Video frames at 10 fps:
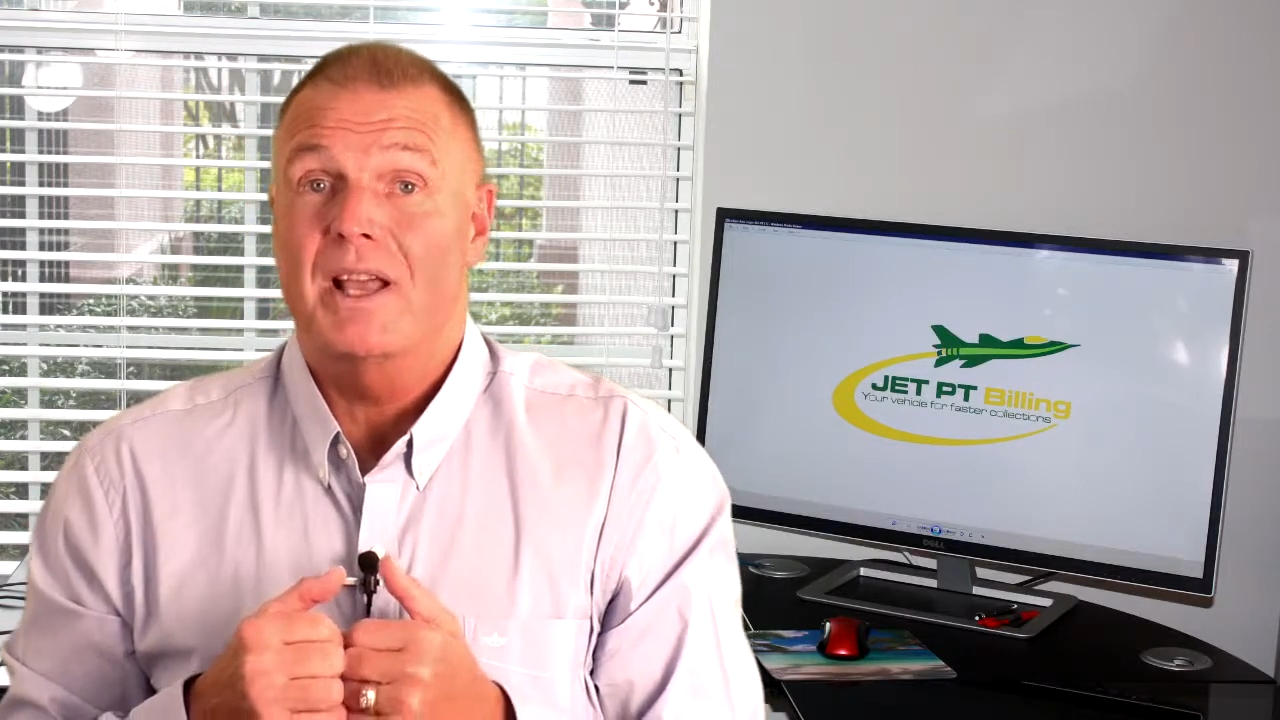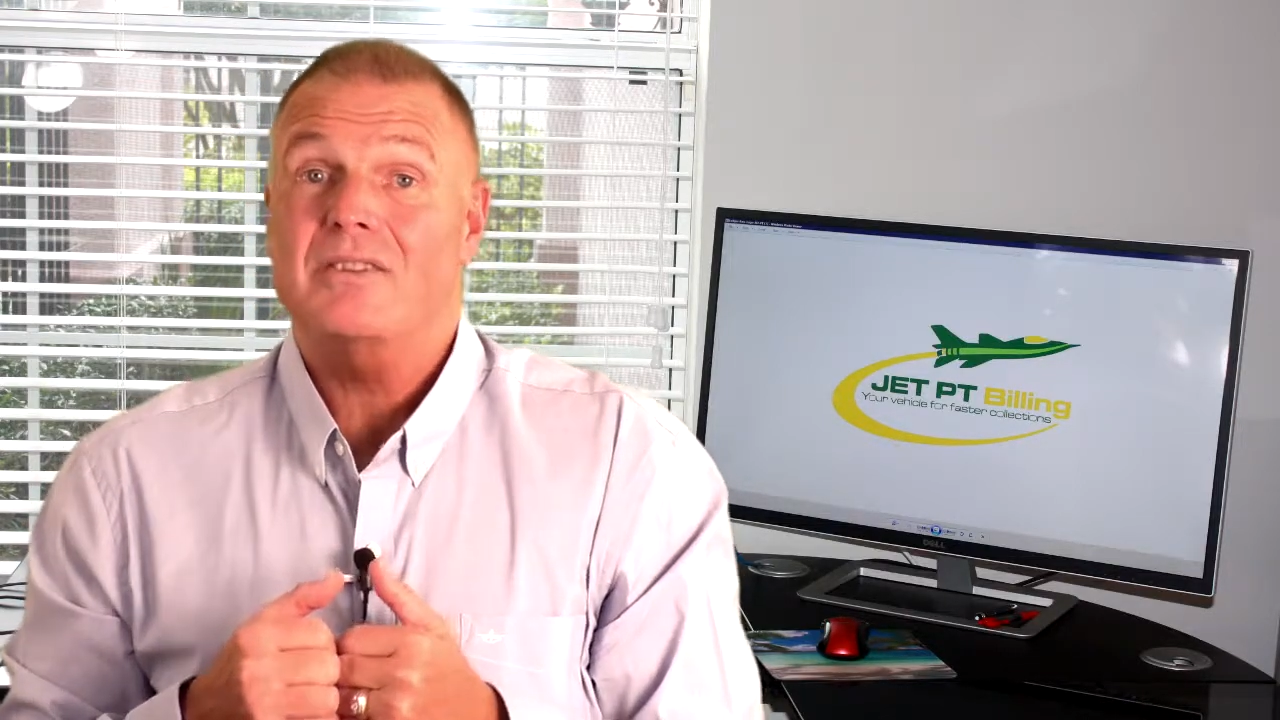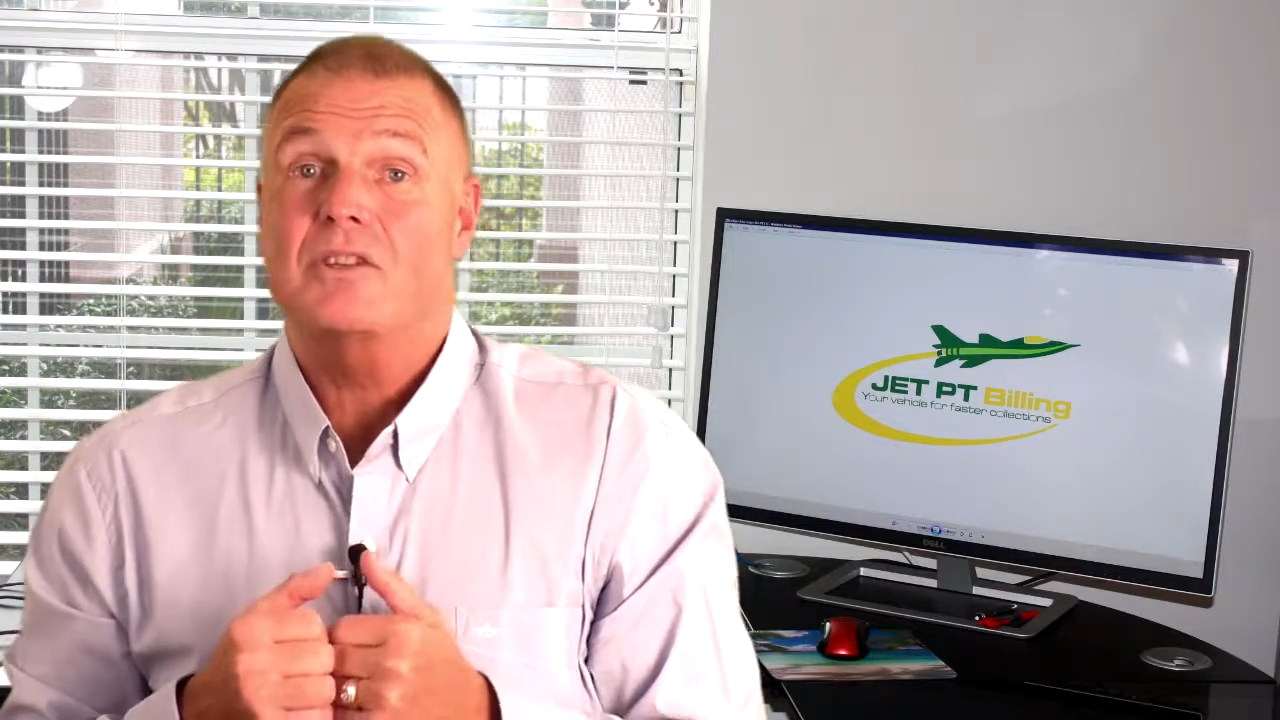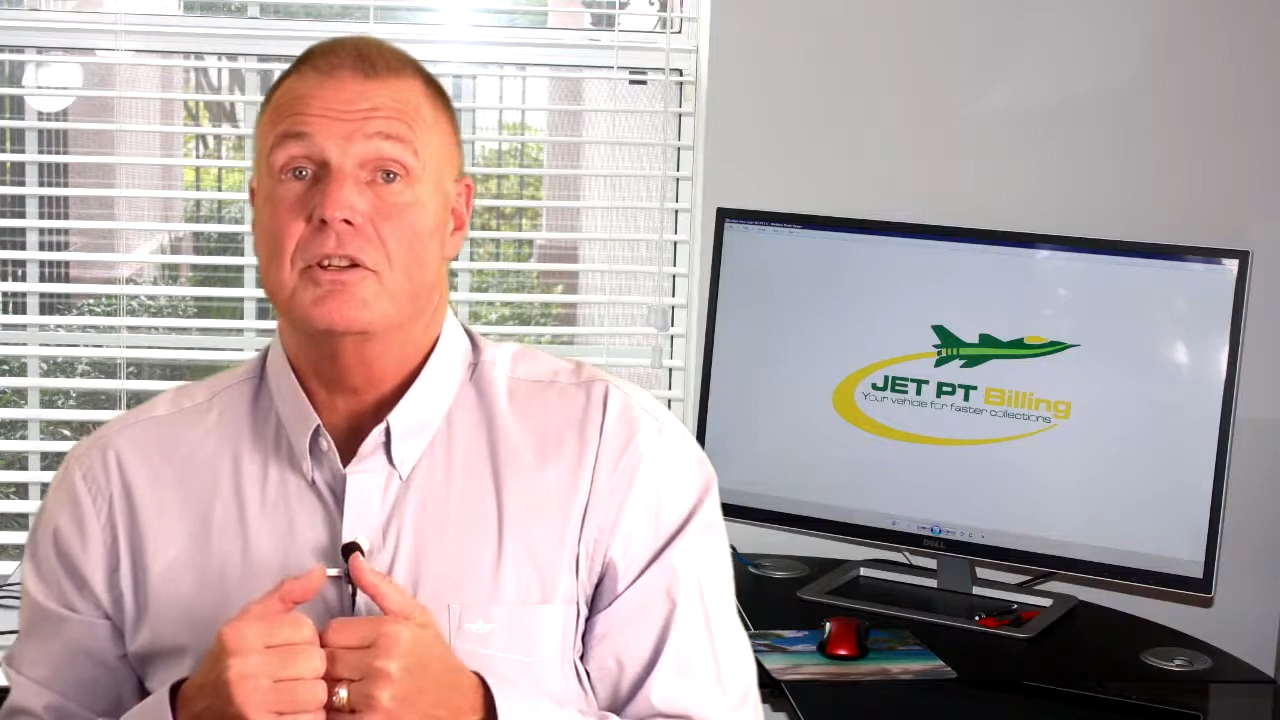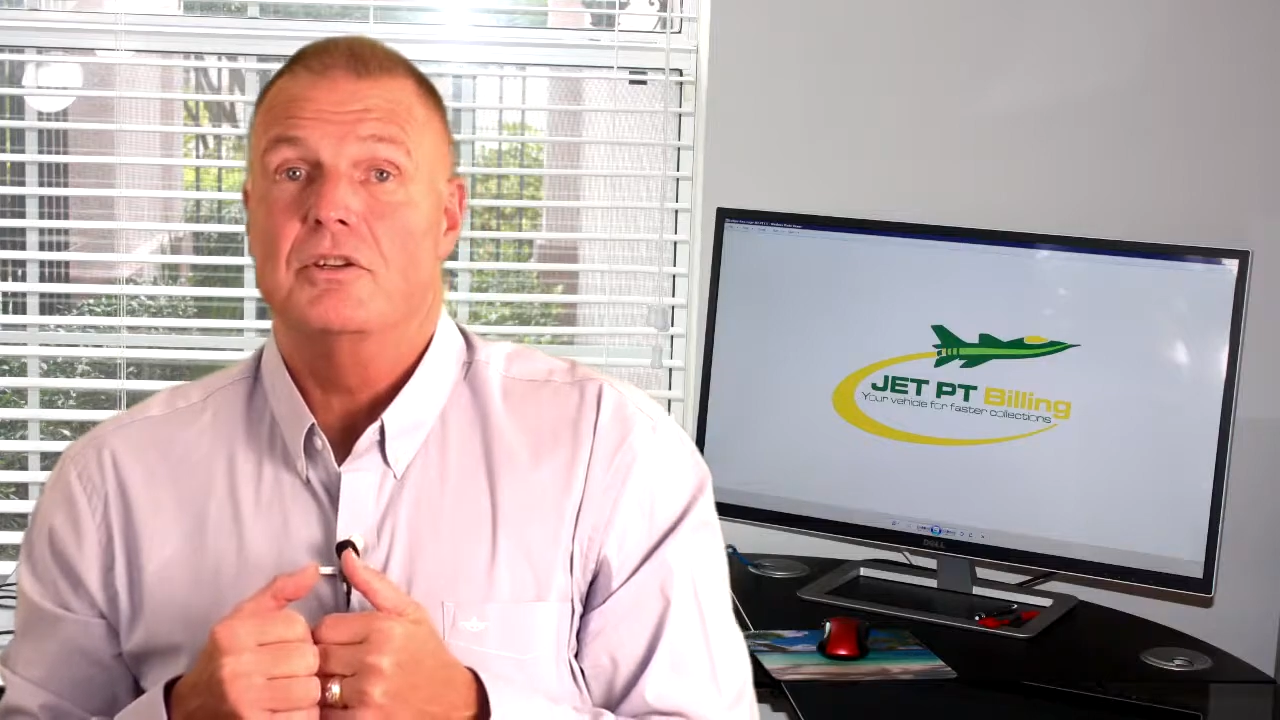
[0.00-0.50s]

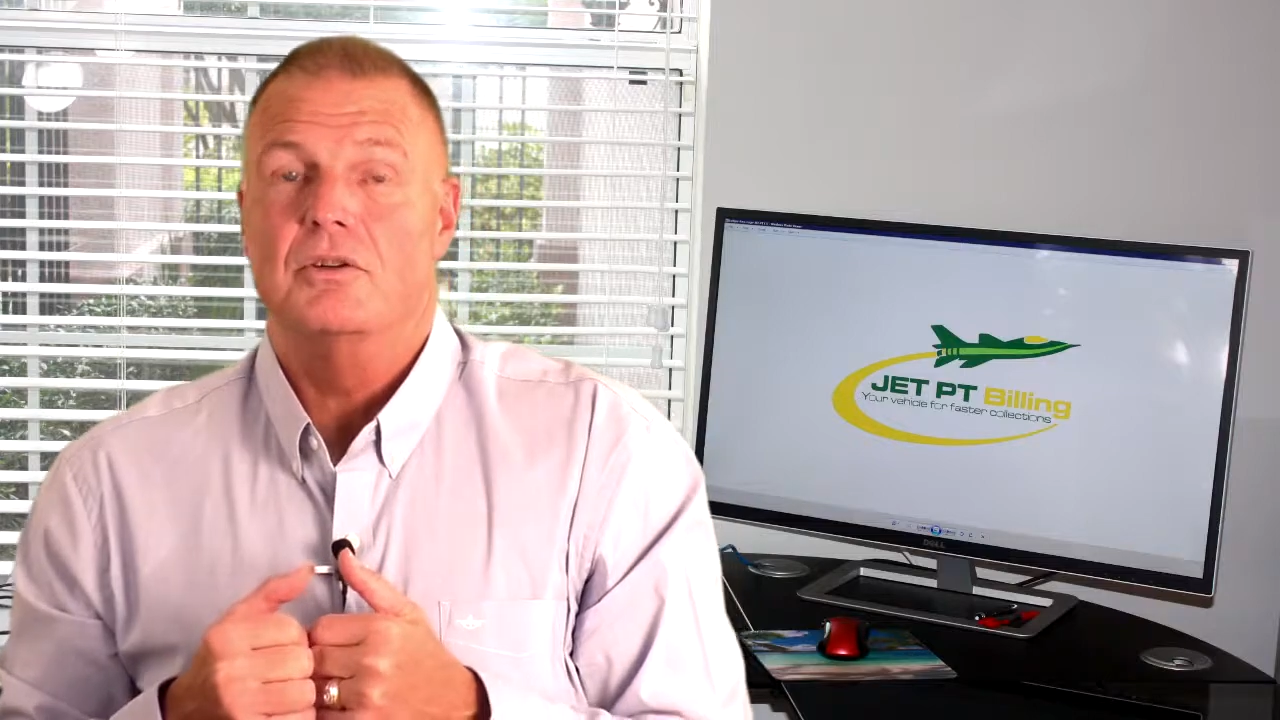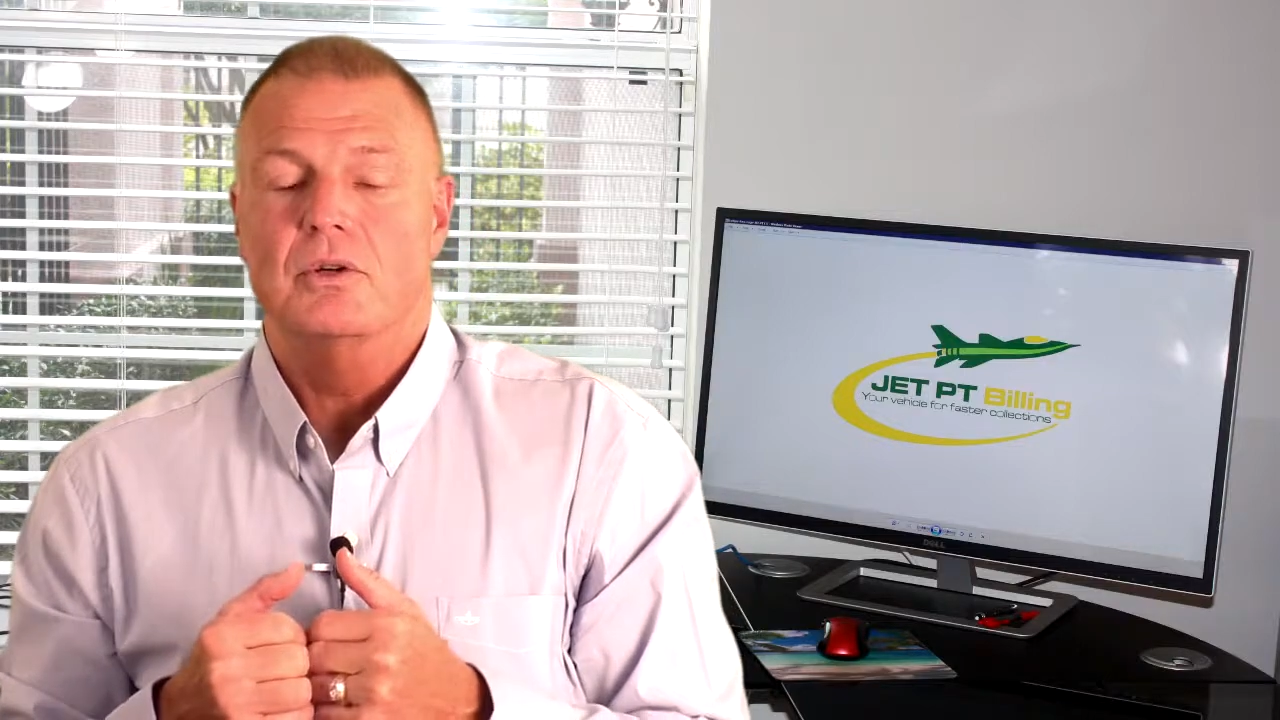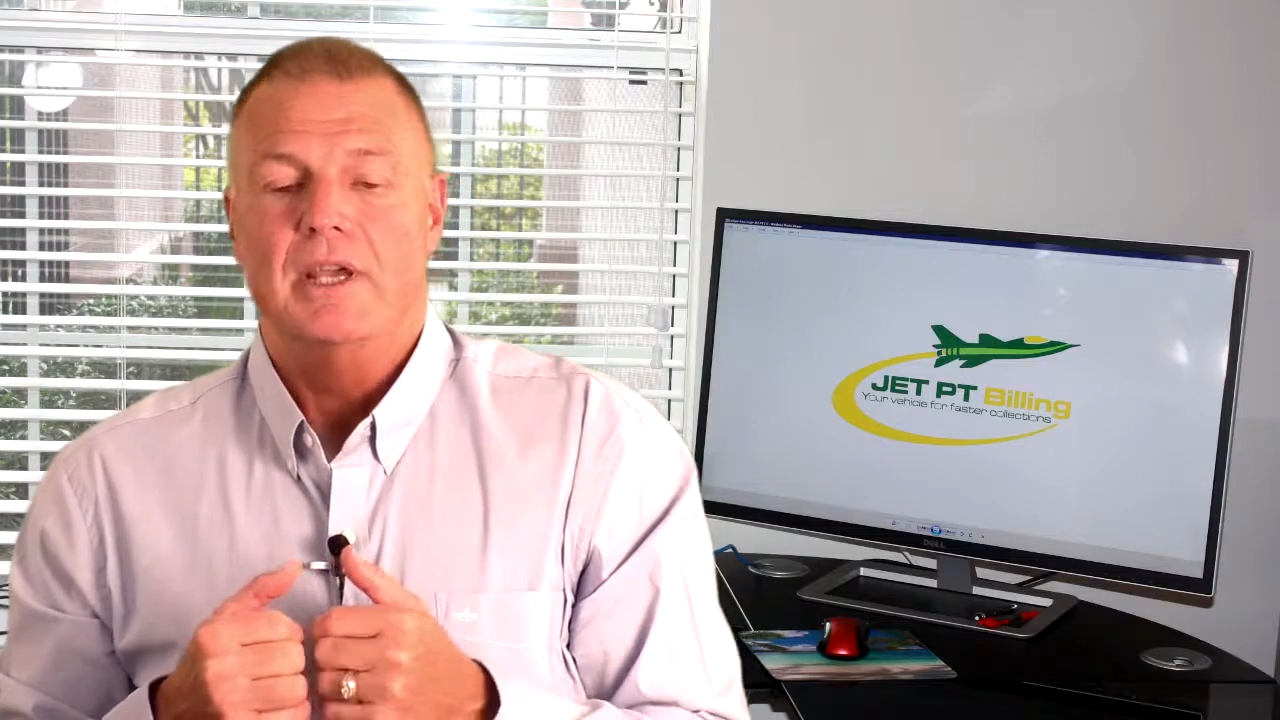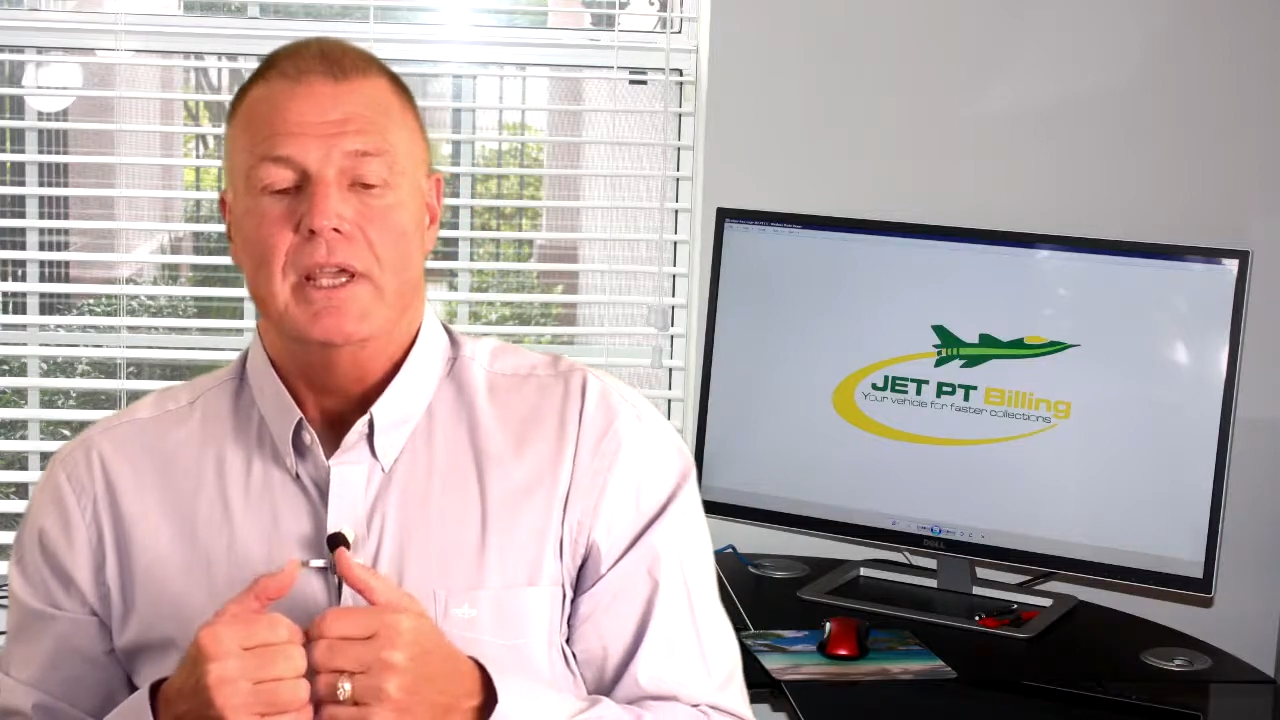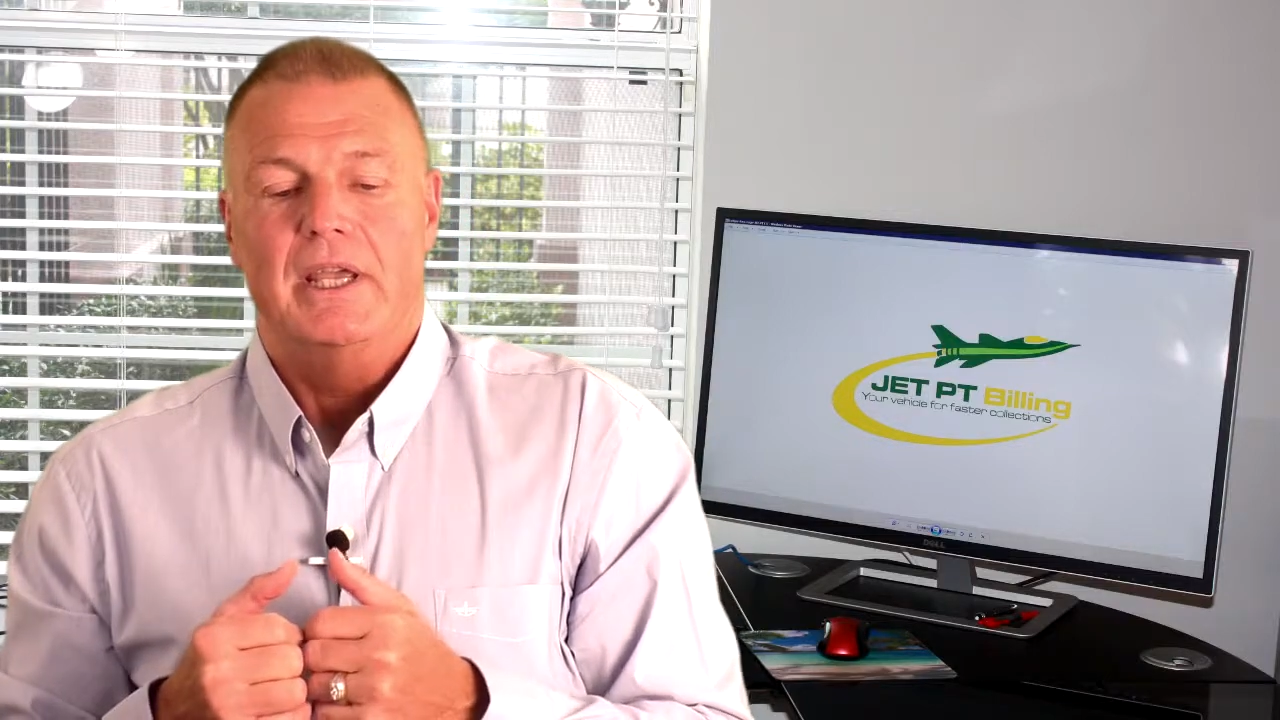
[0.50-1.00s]
us to do